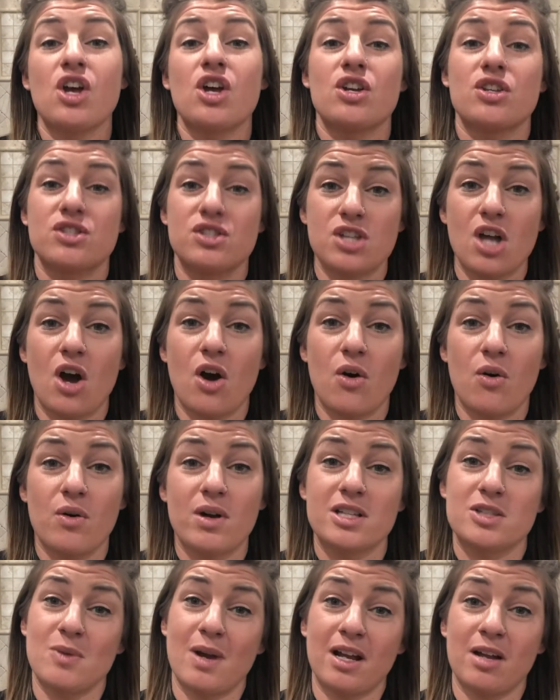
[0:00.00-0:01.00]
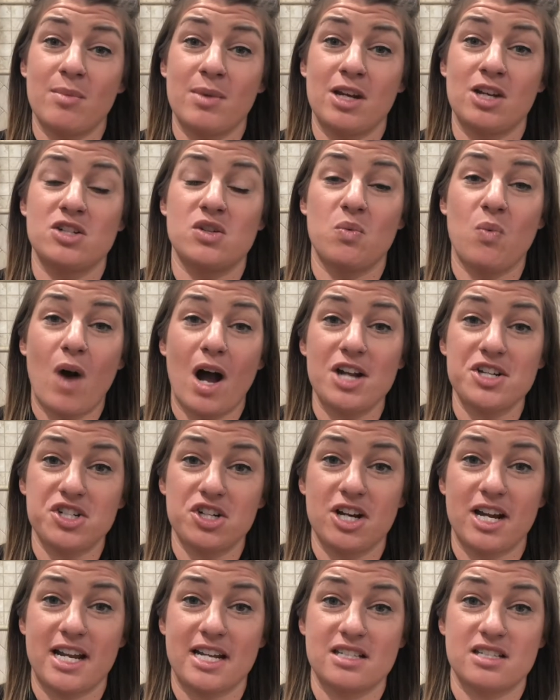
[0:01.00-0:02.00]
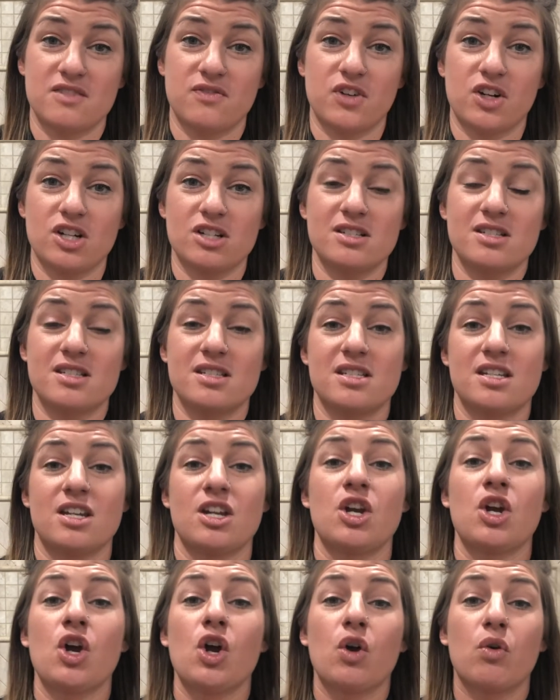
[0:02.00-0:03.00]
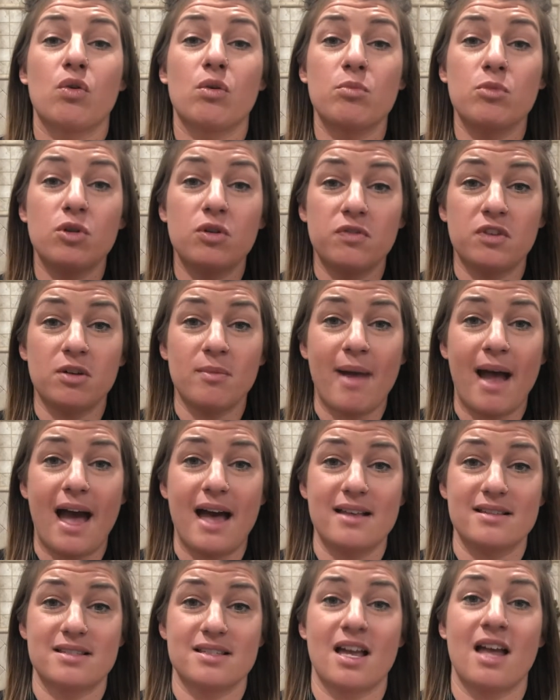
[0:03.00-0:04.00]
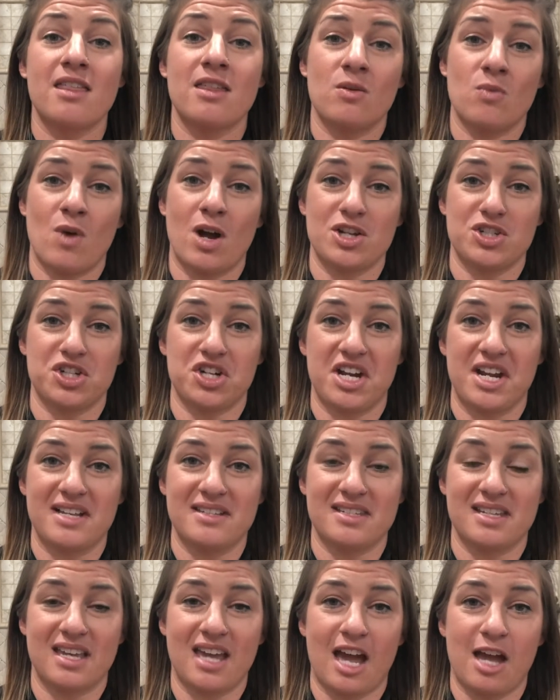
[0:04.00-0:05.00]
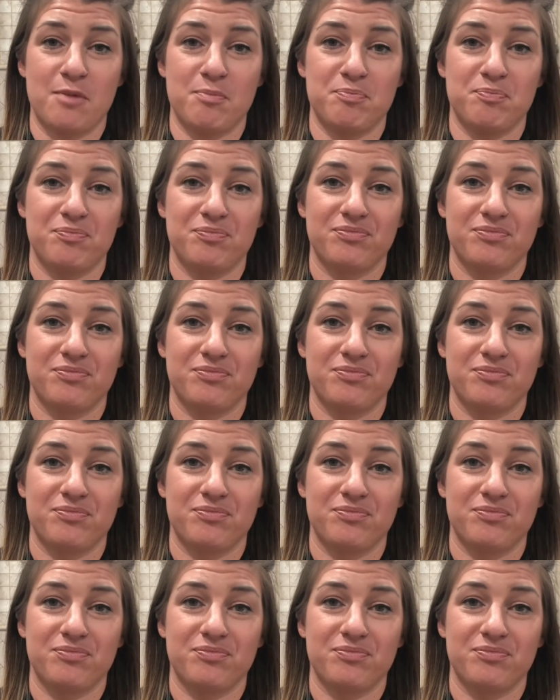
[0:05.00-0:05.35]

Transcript: So it's recommended to wash your hands first, remove your mask, and then wash your hands again.